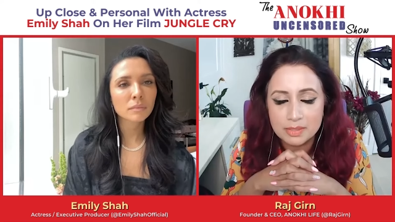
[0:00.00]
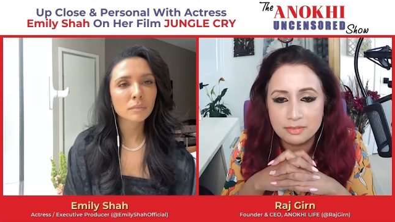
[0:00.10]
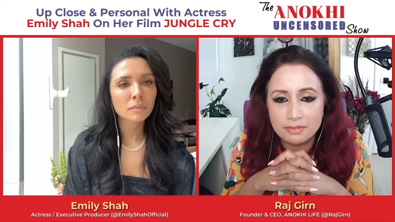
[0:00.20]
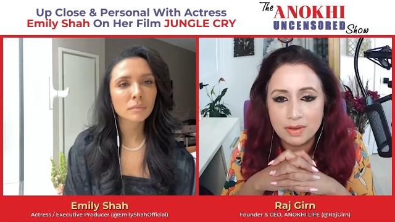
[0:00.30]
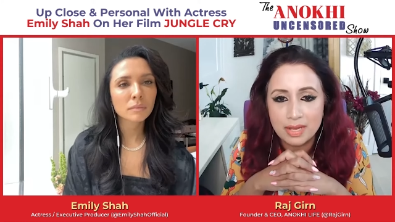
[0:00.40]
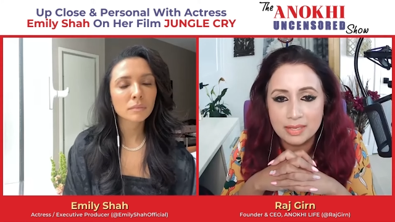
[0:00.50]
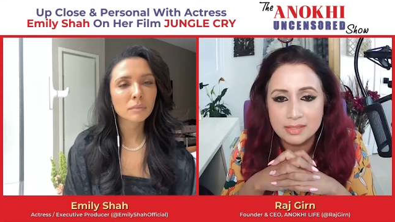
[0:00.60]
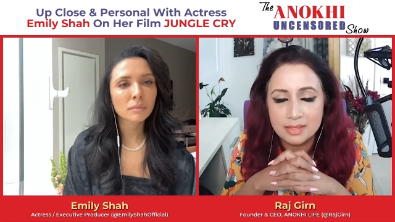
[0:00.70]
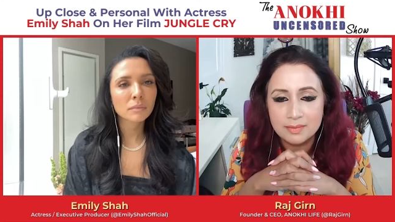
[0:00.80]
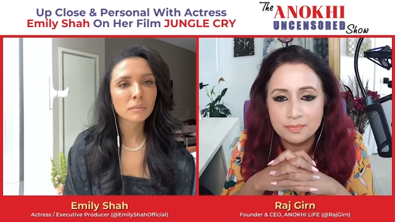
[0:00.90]
Speaker 1: to
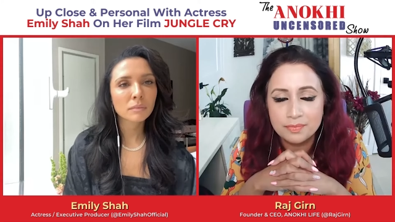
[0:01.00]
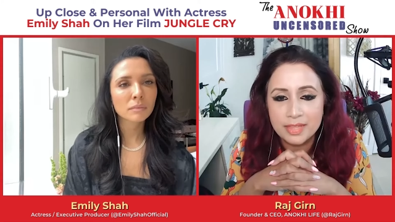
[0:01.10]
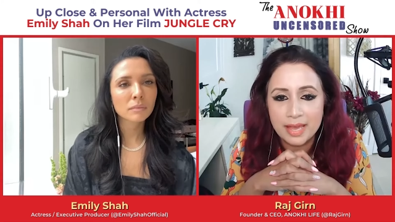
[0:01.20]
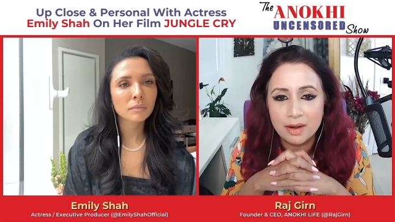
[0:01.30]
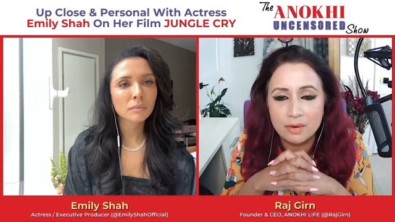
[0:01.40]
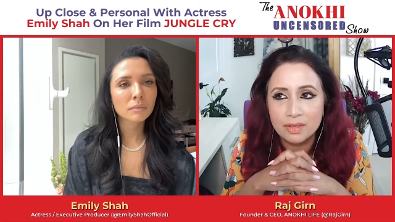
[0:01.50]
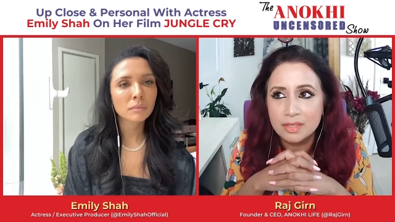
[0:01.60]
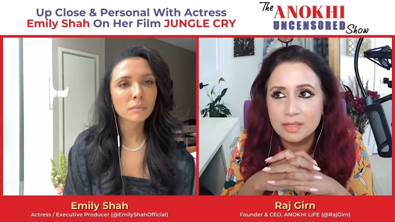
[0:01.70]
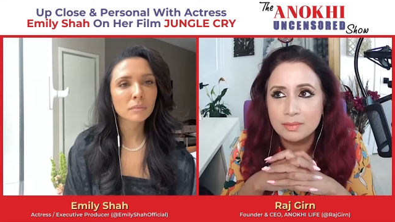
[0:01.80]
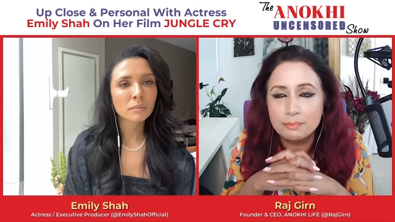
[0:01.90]
find their
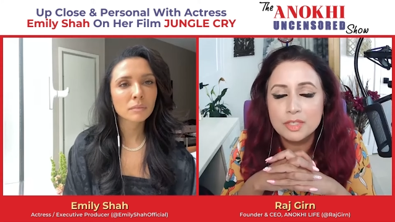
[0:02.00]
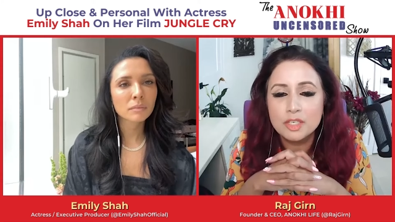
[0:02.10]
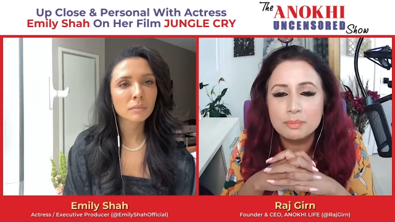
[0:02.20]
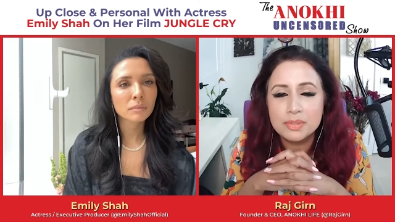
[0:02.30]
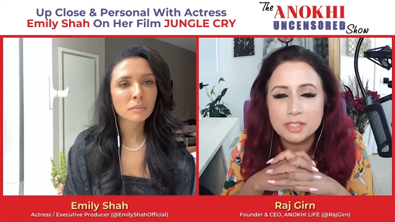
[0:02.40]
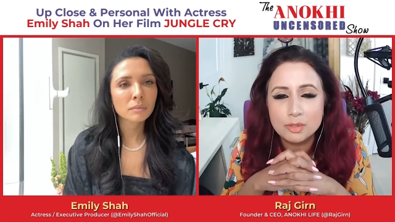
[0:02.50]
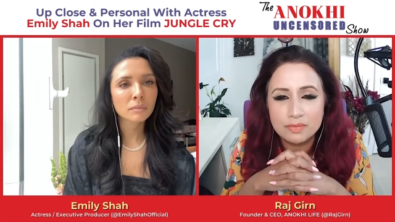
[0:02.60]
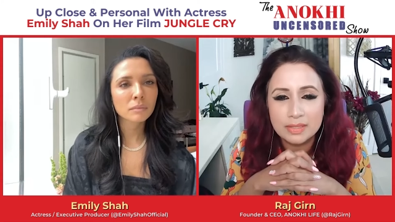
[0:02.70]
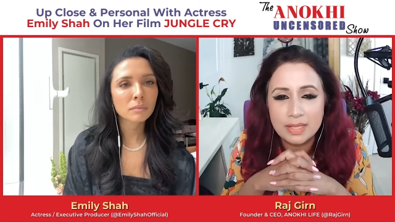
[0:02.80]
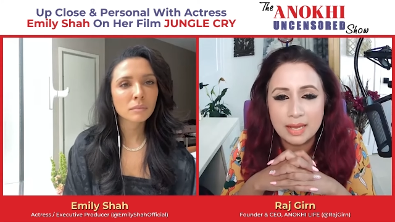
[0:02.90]
purpose
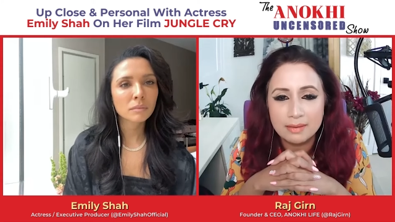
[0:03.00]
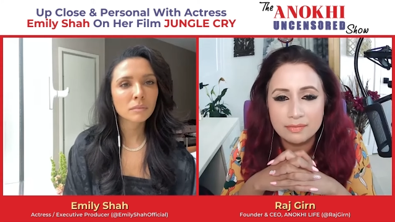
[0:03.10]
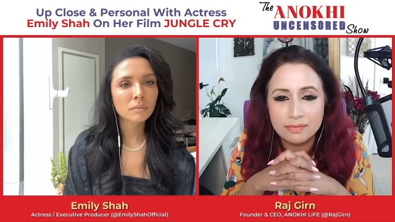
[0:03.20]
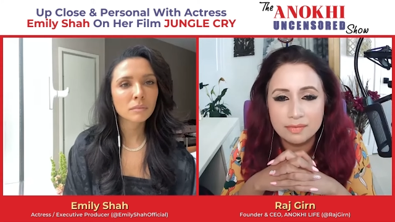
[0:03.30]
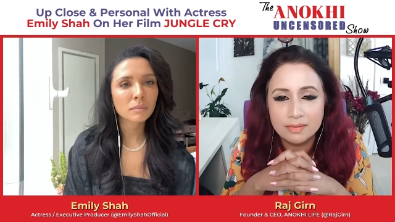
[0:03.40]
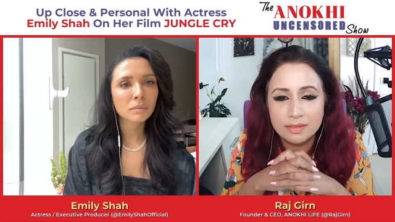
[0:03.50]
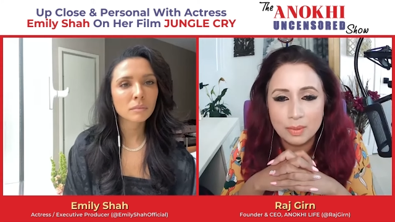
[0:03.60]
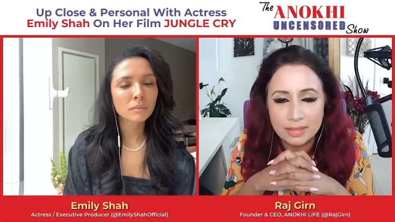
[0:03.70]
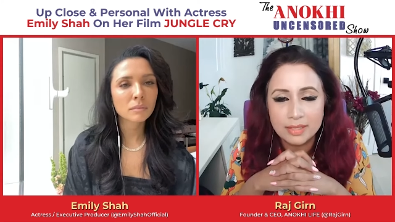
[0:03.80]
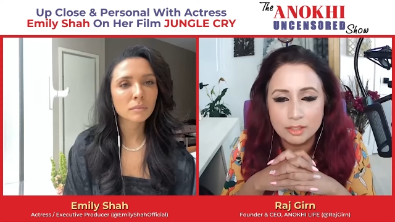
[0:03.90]
driven life the
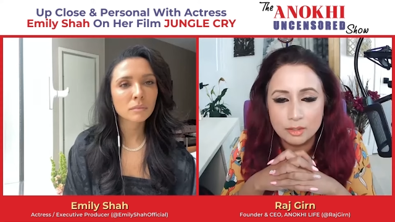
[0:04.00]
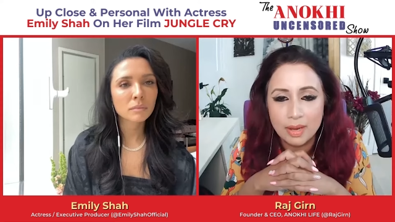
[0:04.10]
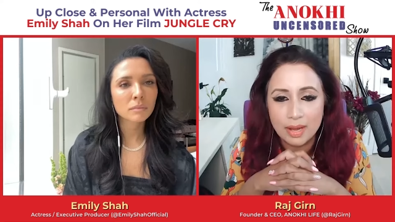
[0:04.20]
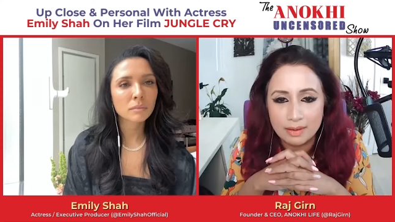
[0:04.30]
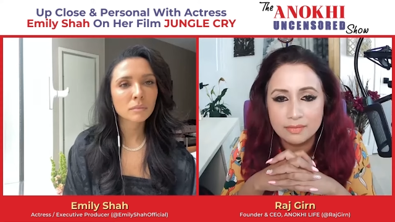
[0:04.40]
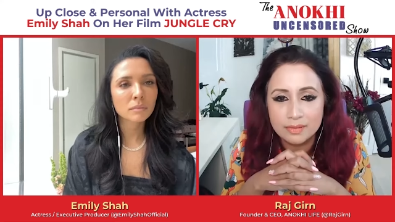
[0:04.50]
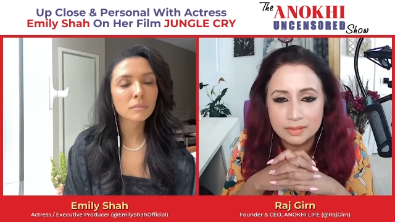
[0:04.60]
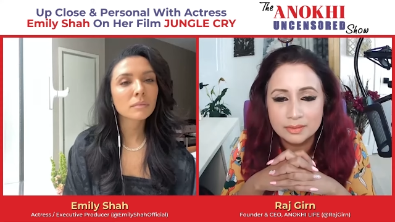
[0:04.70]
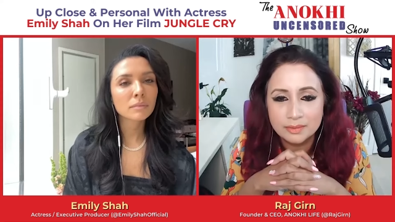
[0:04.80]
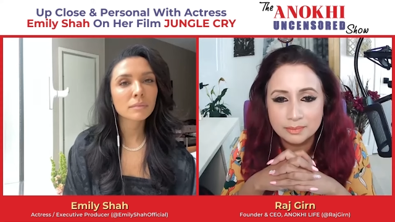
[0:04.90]
way that you have?
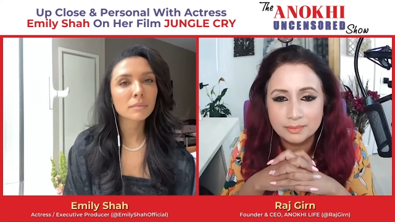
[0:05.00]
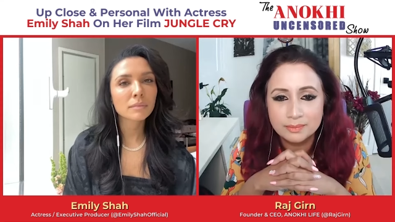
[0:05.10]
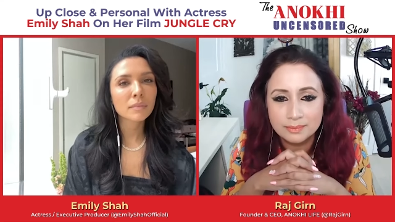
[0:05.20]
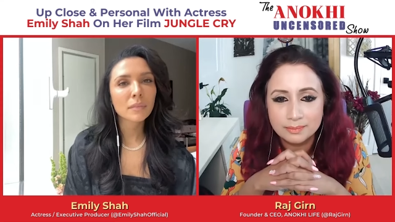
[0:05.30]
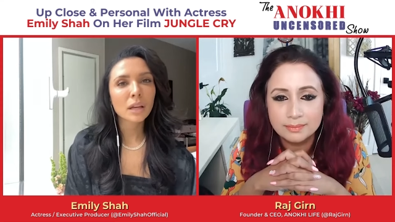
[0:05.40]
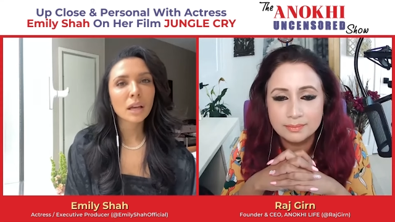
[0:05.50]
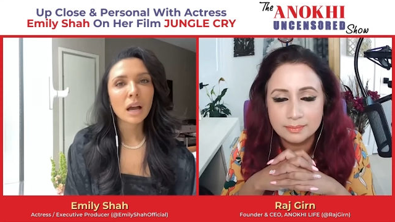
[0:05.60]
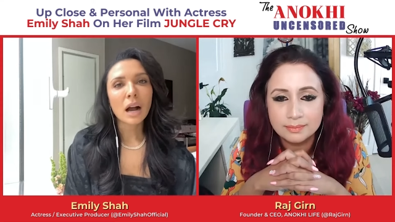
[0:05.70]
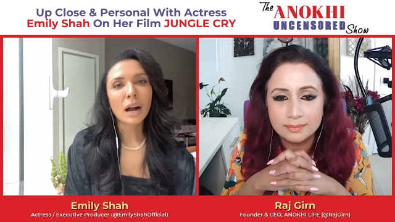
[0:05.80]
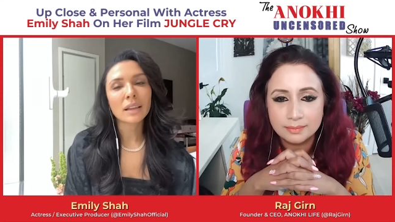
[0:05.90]

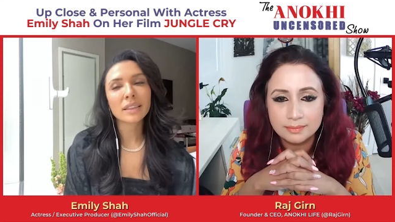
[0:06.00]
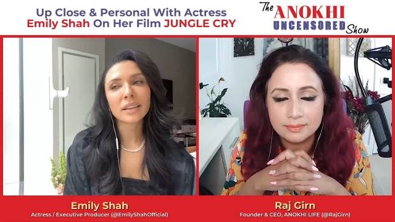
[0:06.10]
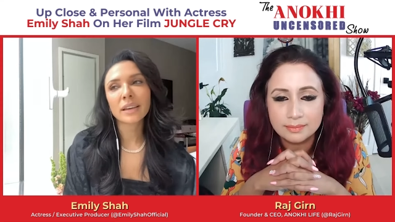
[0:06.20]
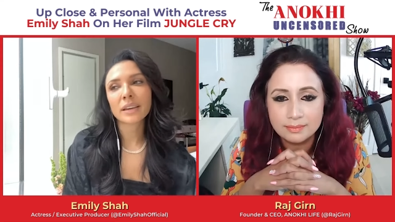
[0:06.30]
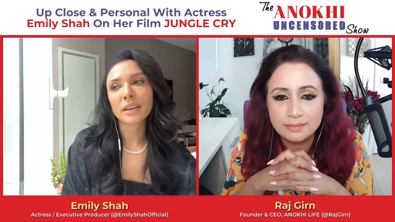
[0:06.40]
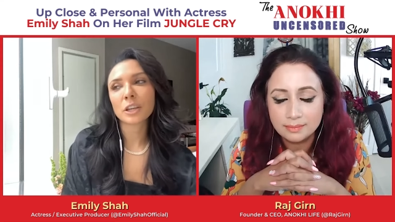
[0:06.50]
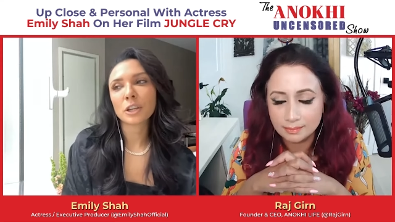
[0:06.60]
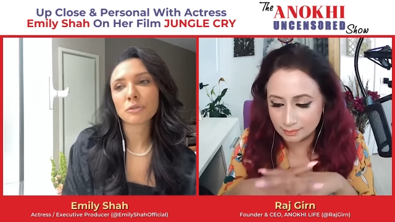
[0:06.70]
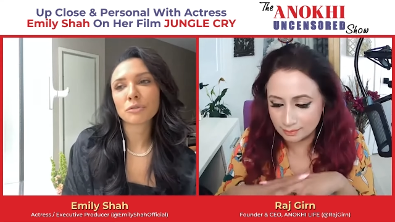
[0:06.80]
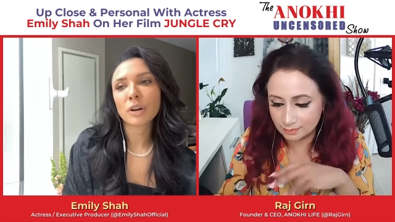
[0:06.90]
Speaker 2: I think
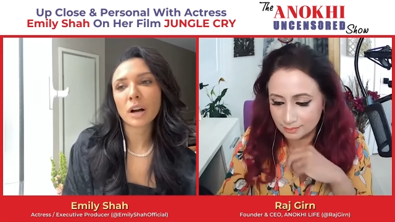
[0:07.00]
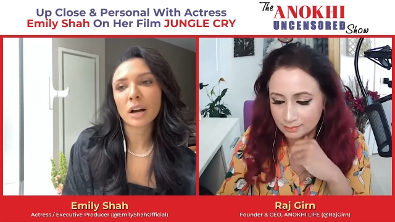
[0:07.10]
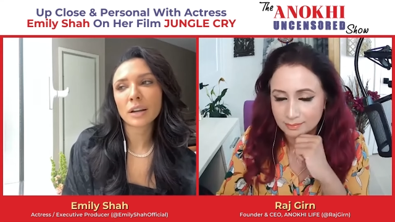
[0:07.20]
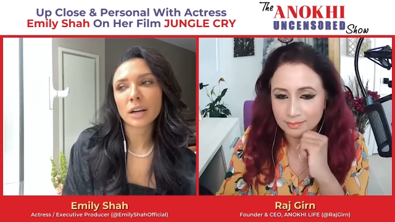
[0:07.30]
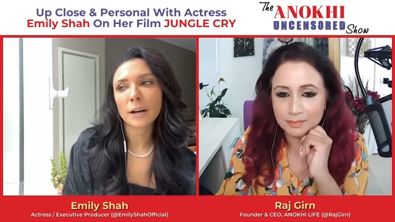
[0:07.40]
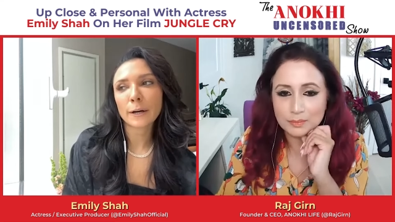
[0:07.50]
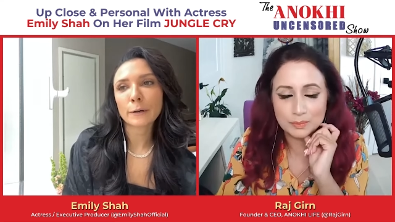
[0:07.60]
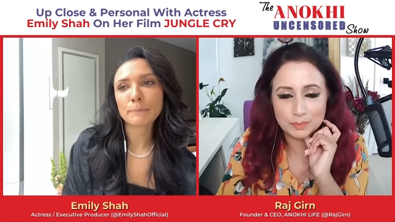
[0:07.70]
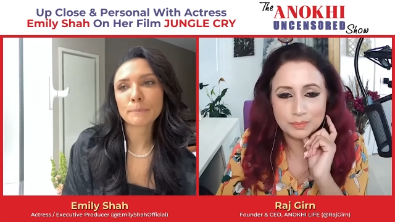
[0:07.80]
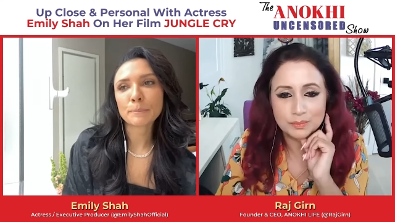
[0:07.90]
you've got to
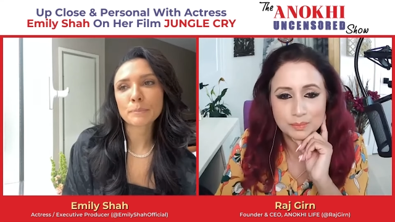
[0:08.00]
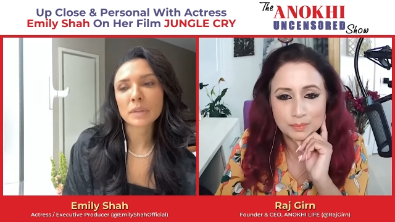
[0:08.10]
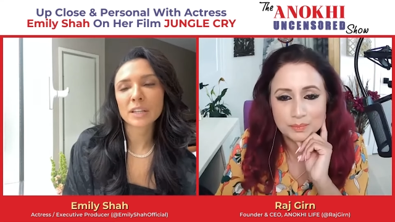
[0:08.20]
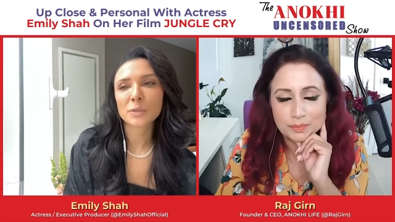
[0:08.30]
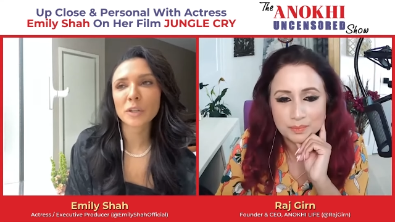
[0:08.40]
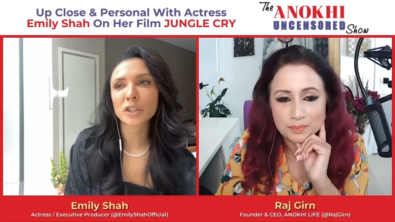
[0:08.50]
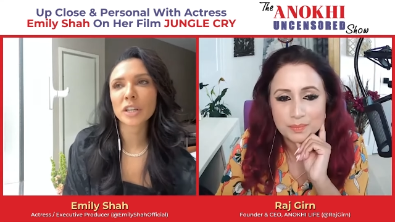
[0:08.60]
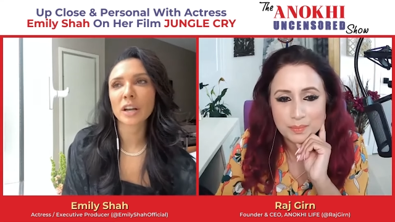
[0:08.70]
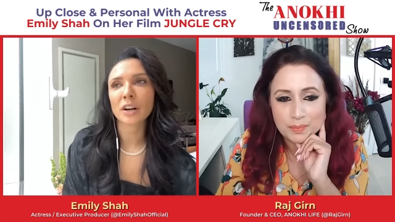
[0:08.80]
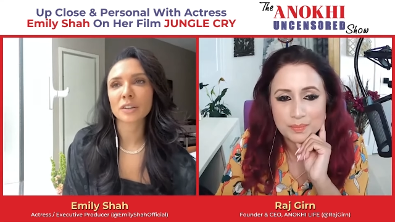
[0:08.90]
um,
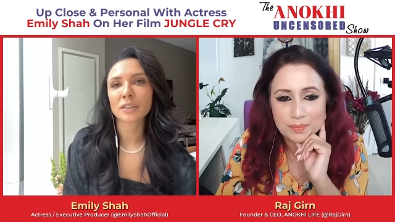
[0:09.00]
especially in our